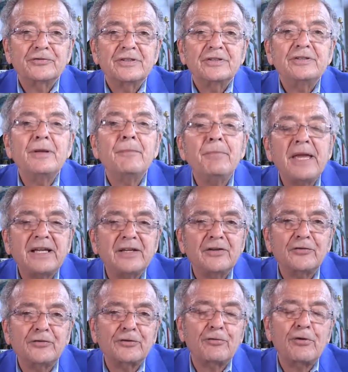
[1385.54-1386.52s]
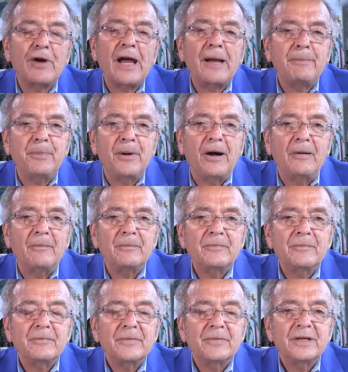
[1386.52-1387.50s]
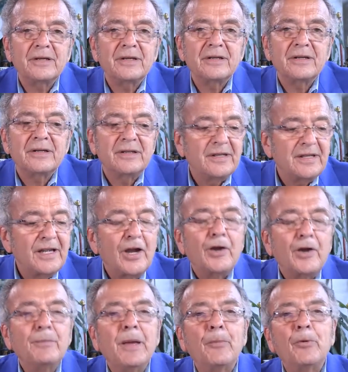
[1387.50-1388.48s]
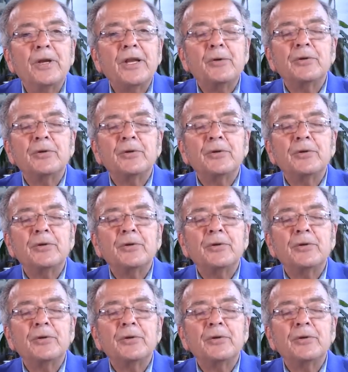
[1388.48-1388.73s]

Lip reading: They're making us crap up. Remember when they were